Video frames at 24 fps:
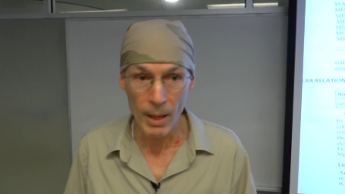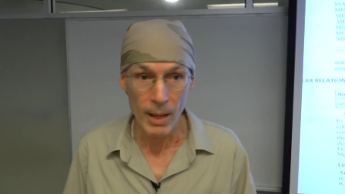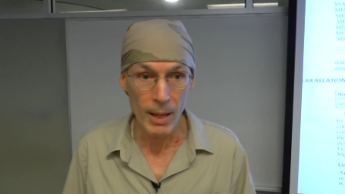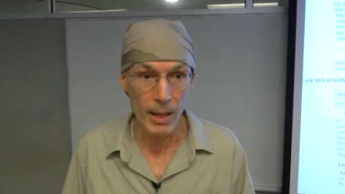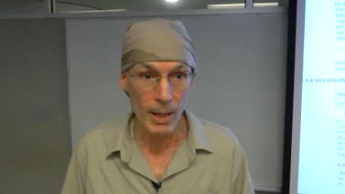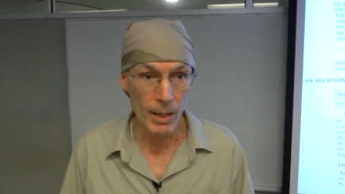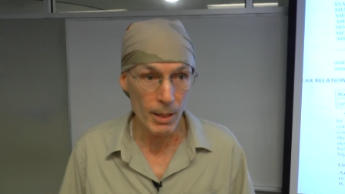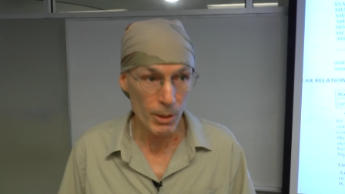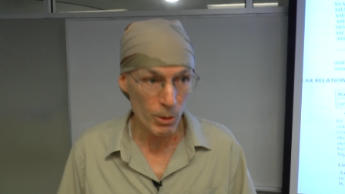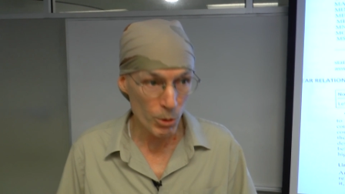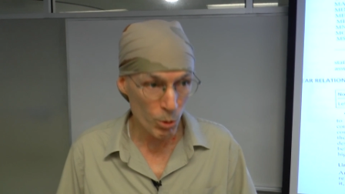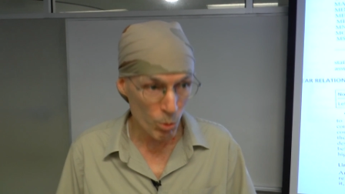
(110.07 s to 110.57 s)

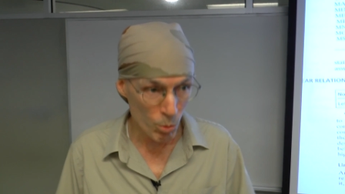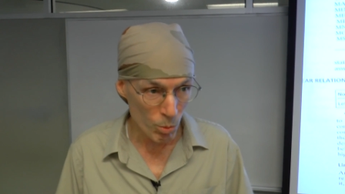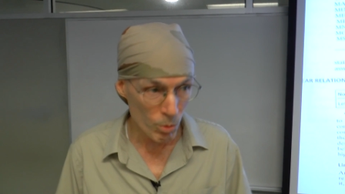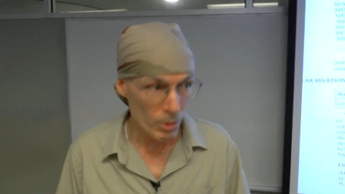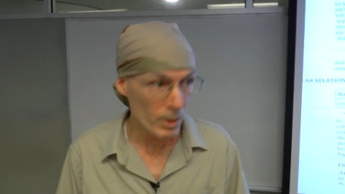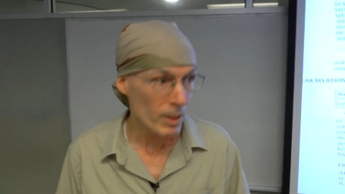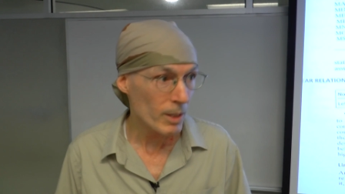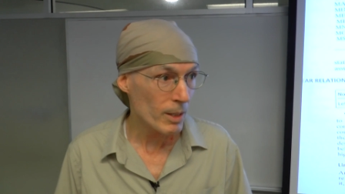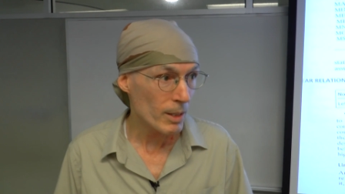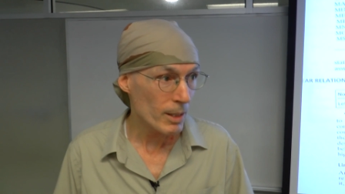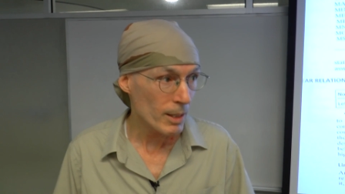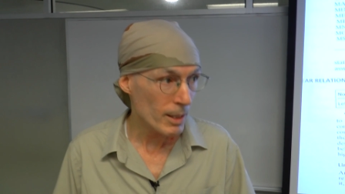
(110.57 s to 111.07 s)
It is
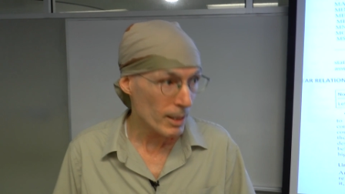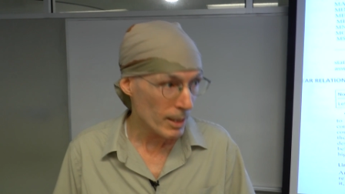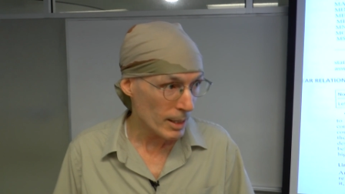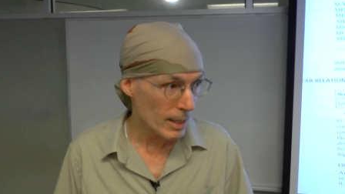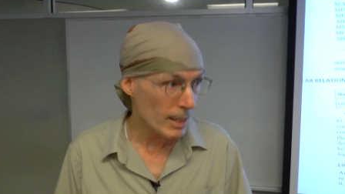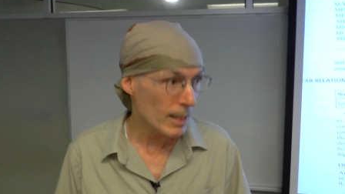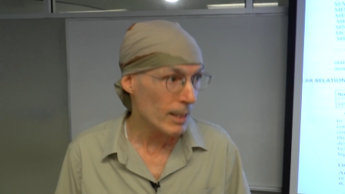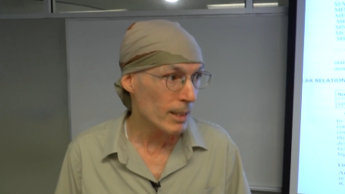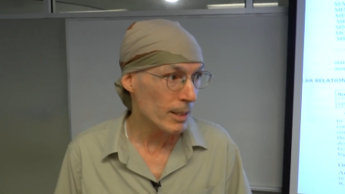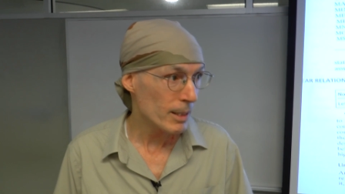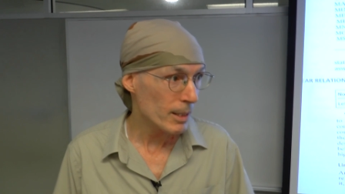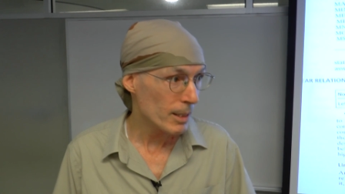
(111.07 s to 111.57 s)
really
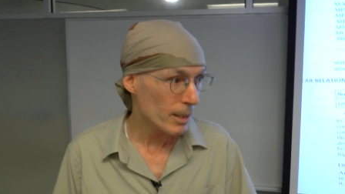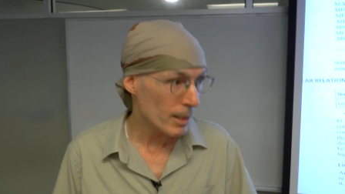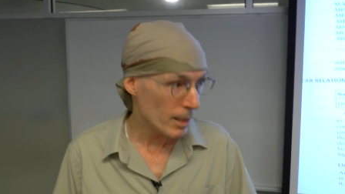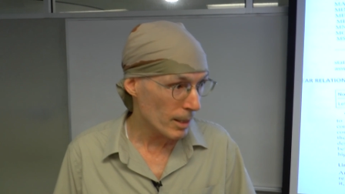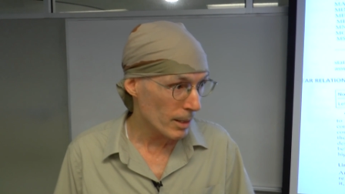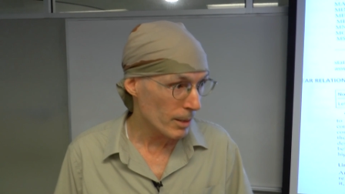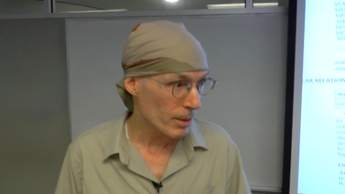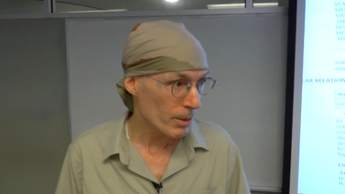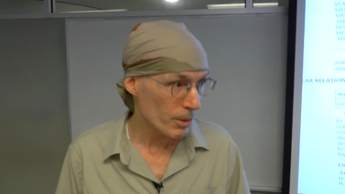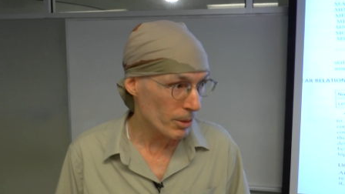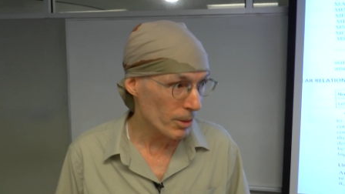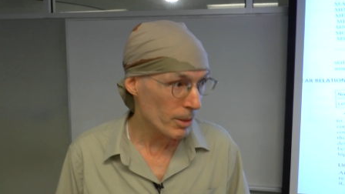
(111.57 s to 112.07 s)
easy to
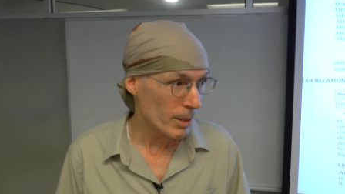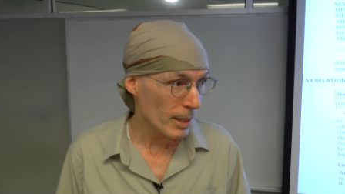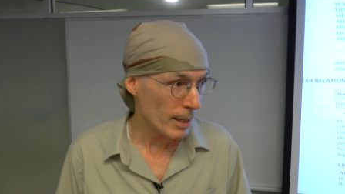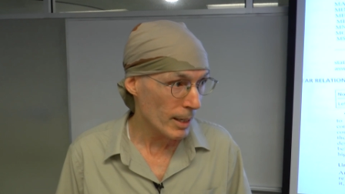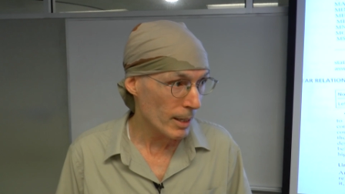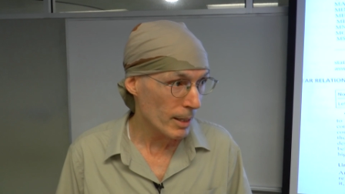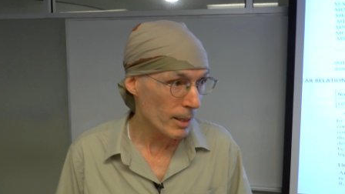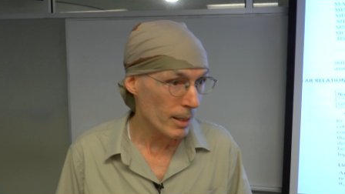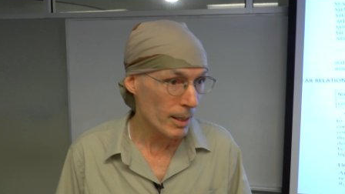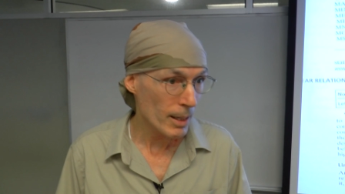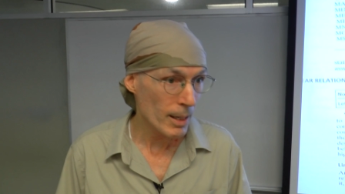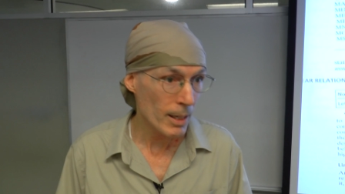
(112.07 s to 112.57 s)

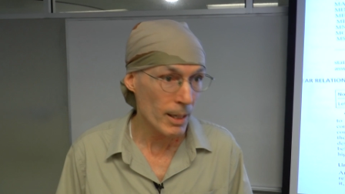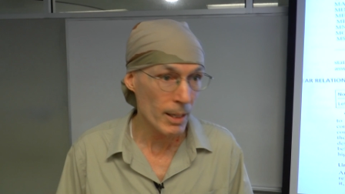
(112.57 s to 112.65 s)
understand.